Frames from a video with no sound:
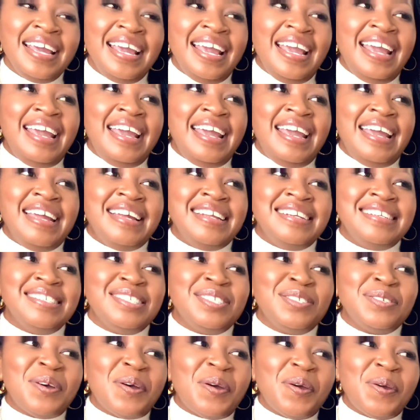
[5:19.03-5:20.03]
And
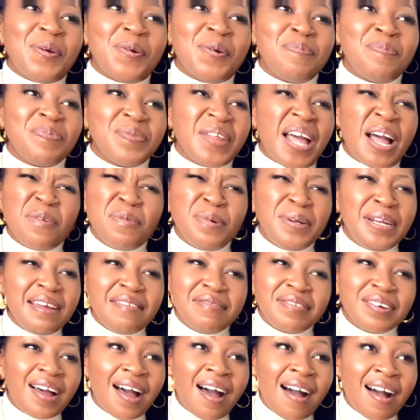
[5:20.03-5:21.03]
so I will
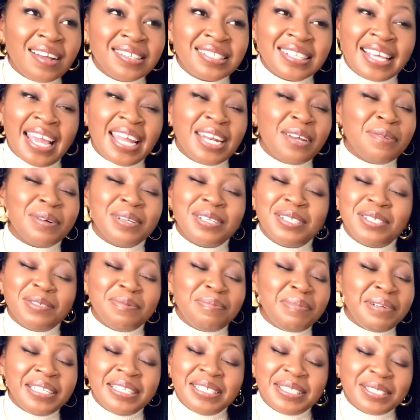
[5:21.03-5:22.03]
never ask anyone to
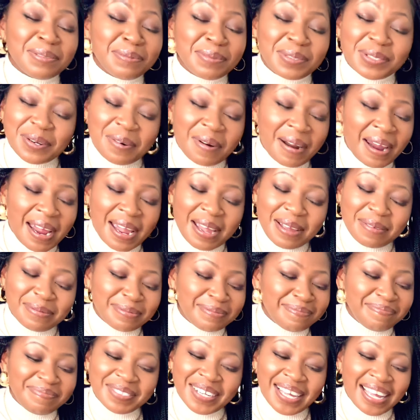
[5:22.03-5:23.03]
please subscribe.
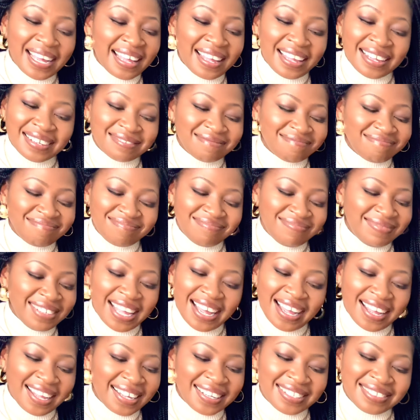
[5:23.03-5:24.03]
Nah,
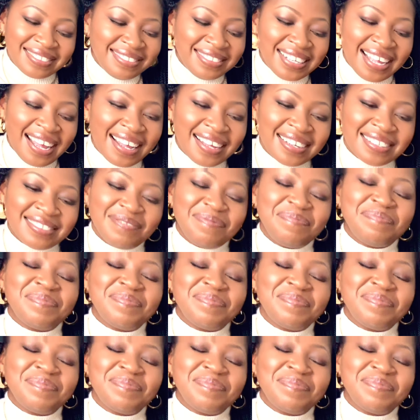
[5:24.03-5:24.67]
nah, nah.